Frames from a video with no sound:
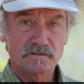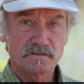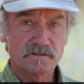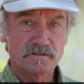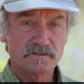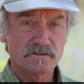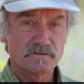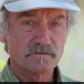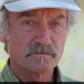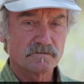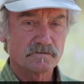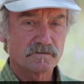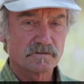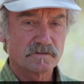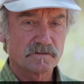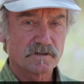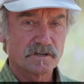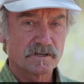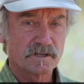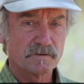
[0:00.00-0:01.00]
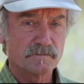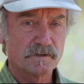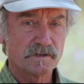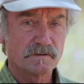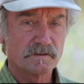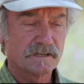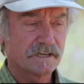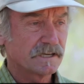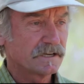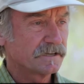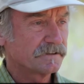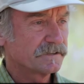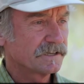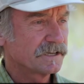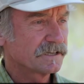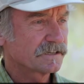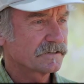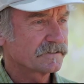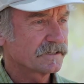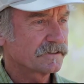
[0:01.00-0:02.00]
Are you going to be able to edit
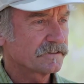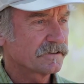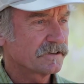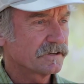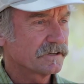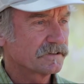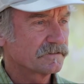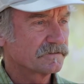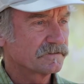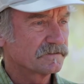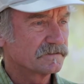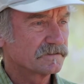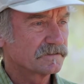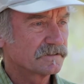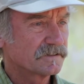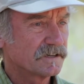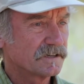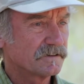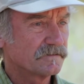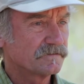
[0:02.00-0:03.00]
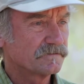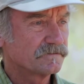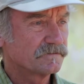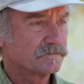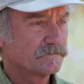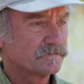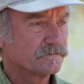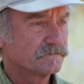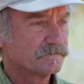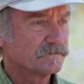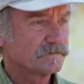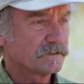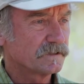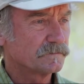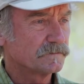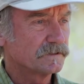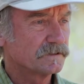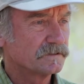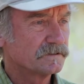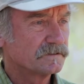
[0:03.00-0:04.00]
that? Because I thought I kind of
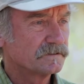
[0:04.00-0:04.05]
flubbed it.